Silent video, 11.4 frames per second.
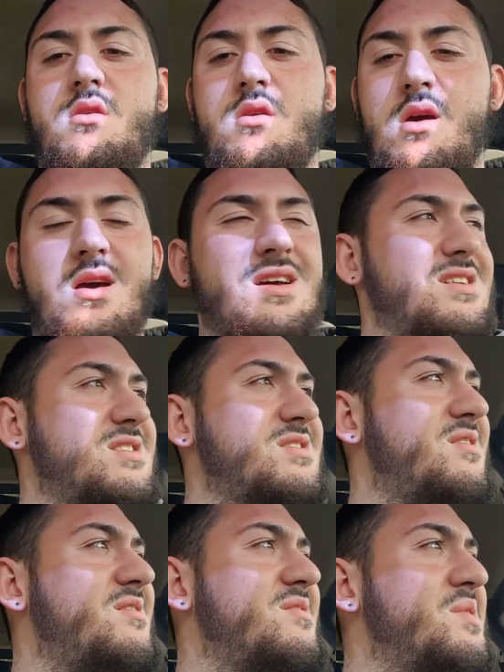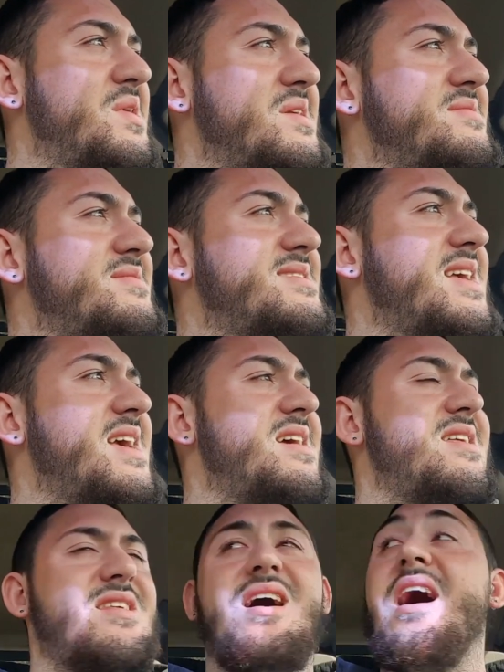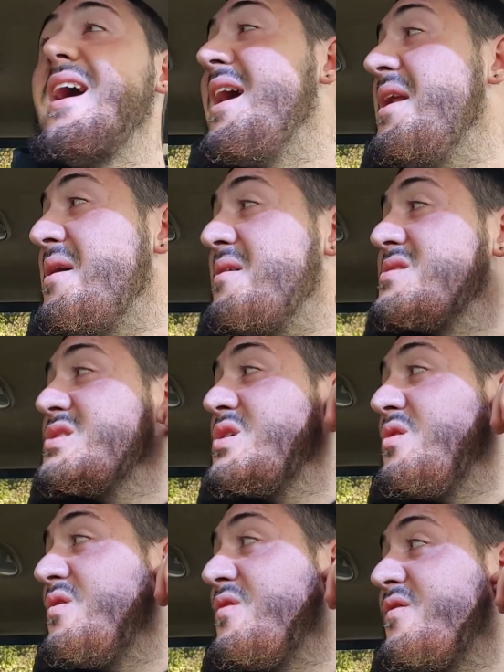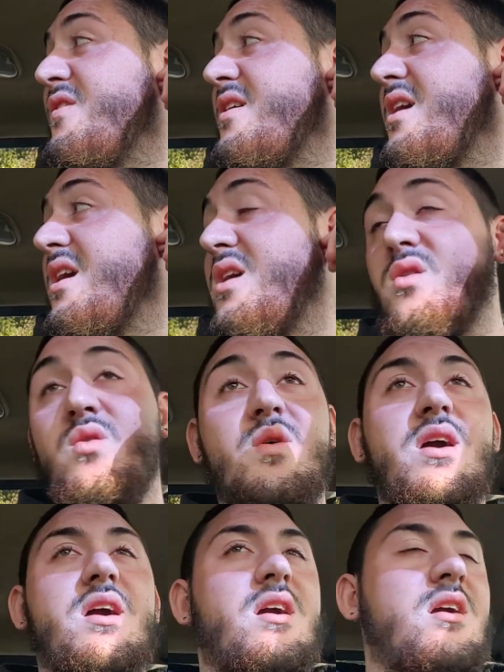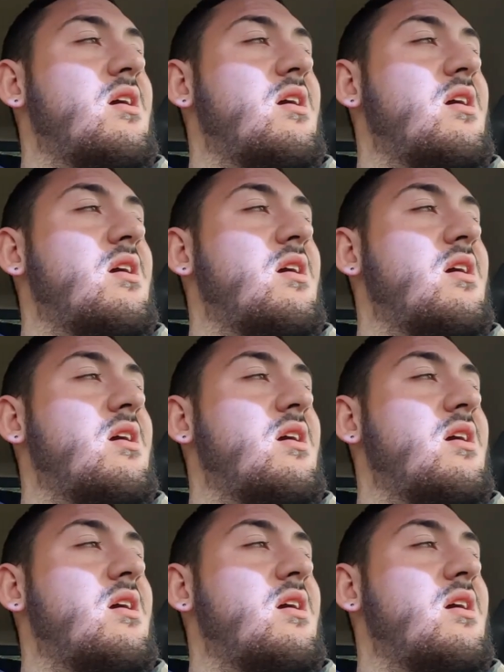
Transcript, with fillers: Guys, y'all don't understand. I got out so freaking quick.